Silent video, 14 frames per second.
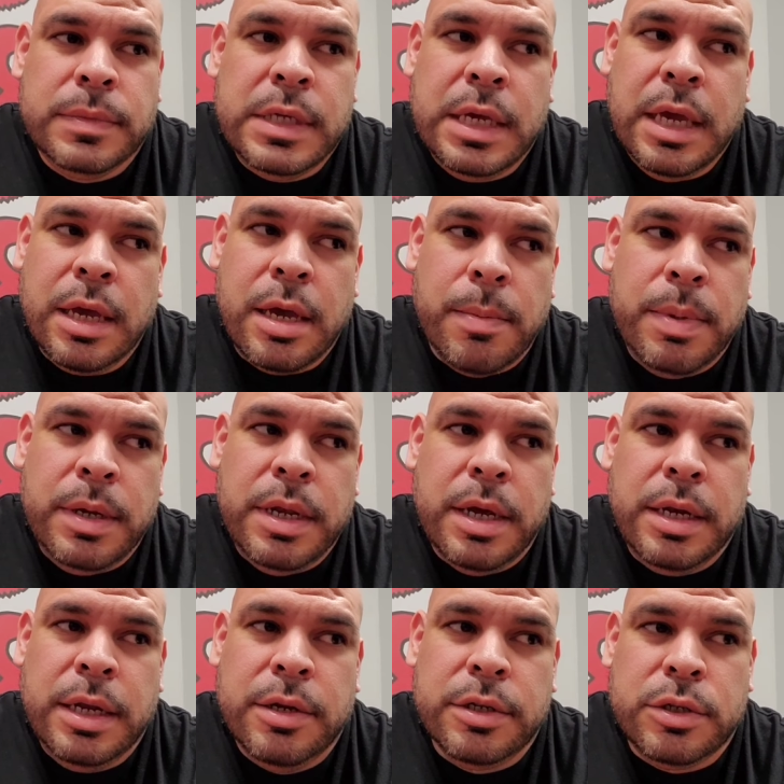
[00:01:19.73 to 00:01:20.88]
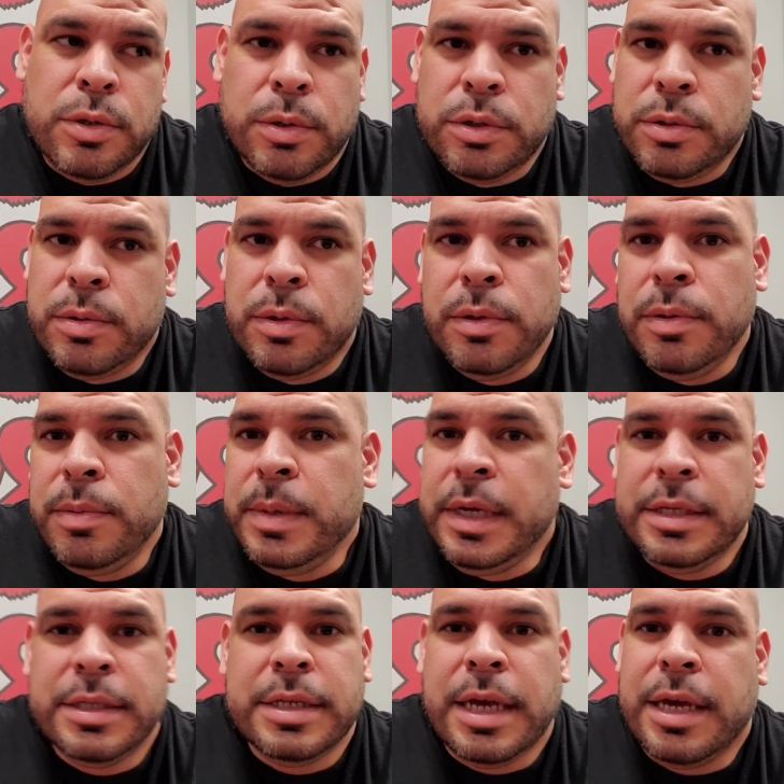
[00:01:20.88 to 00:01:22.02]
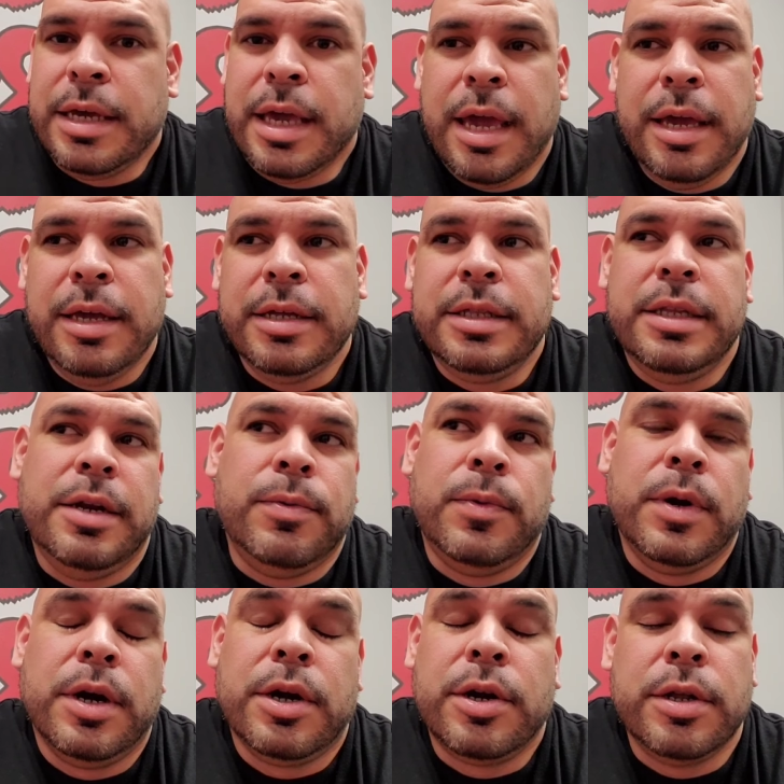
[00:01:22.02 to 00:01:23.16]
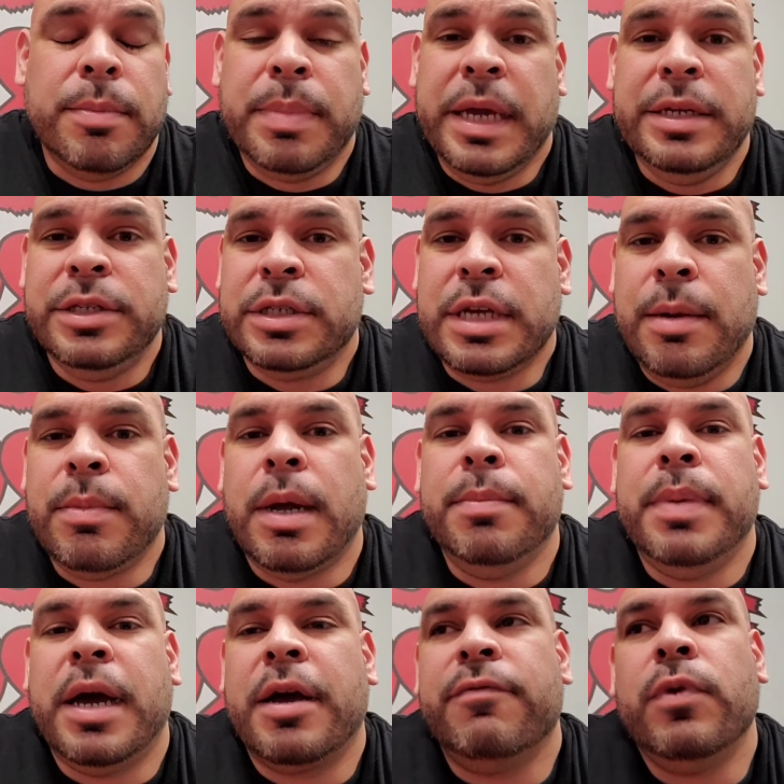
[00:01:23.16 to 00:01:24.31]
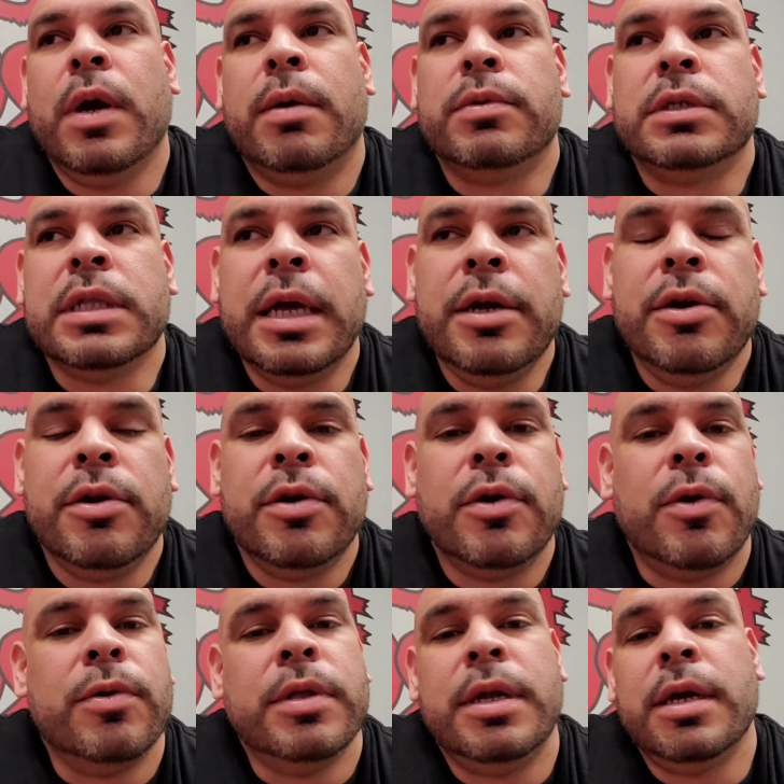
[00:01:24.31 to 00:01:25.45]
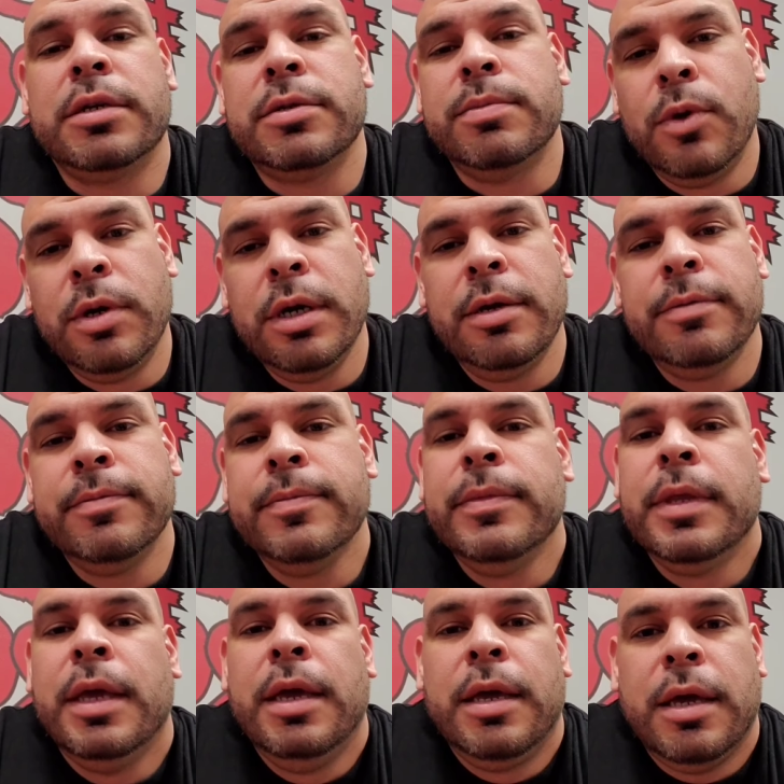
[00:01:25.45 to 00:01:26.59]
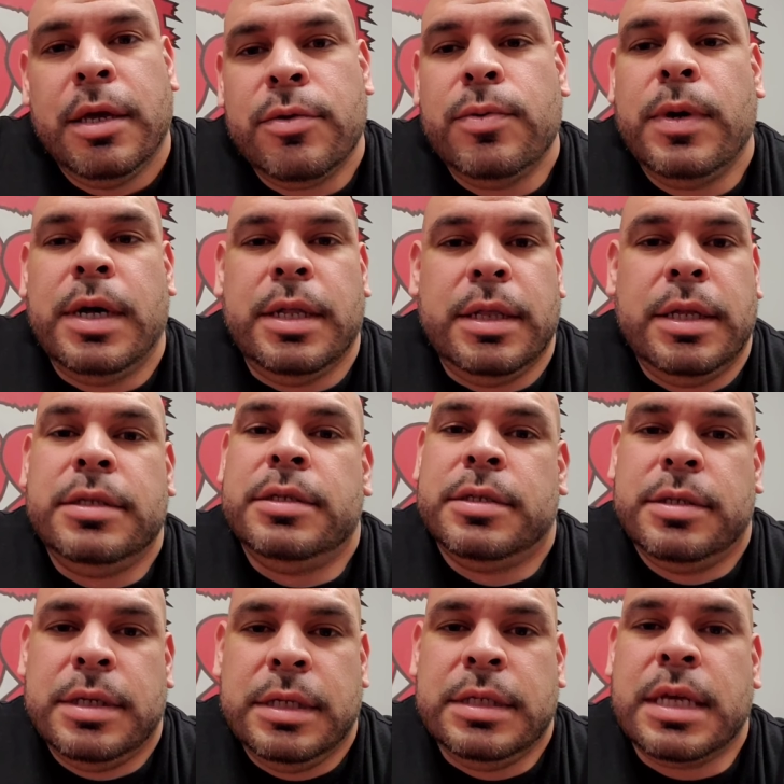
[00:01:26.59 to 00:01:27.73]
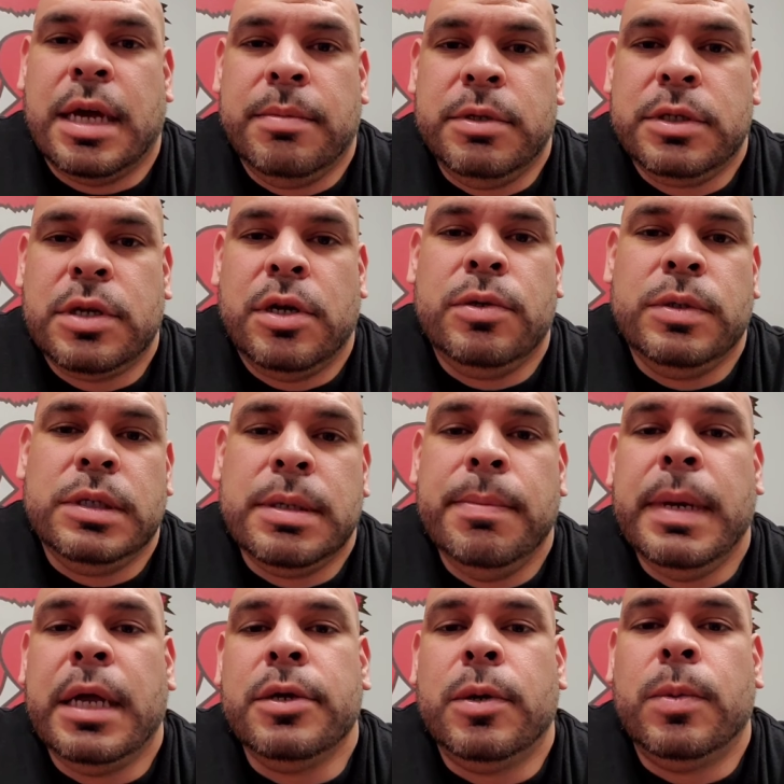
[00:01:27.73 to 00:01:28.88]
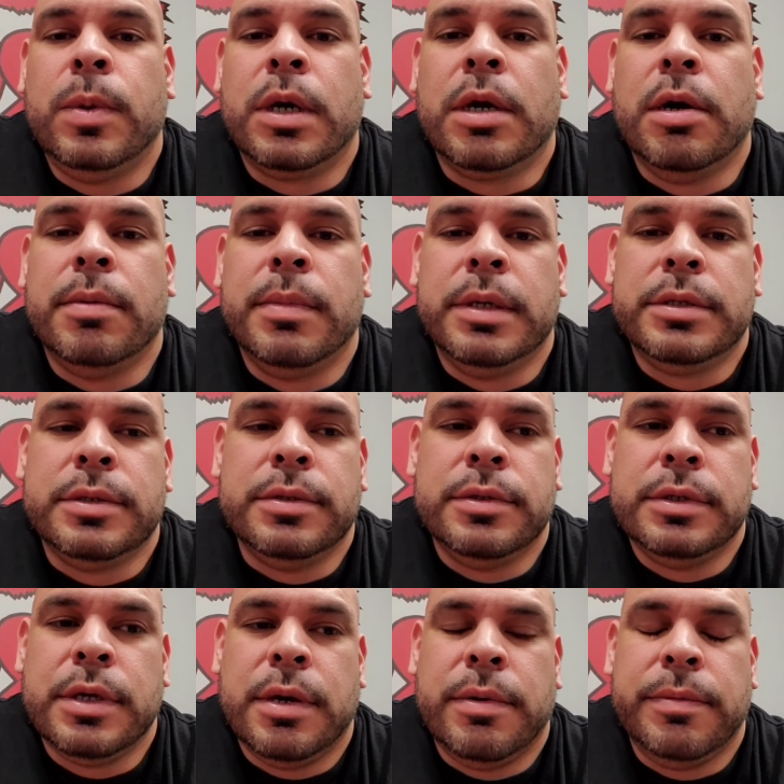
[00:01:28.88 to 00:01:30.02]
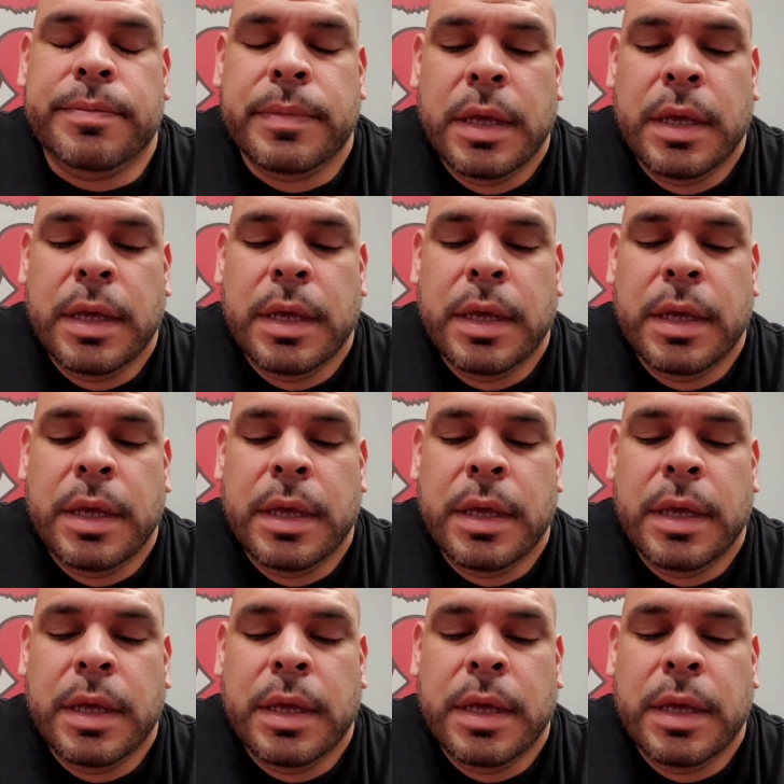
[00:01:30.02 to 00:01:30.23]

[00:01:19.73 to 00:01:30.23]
you get cupping done here in the torture room and it's like, hey, it didn't work, or the pain just came right back a few hours later or the next morning, guess what? It's time to start doing some manual work on the muscles. So,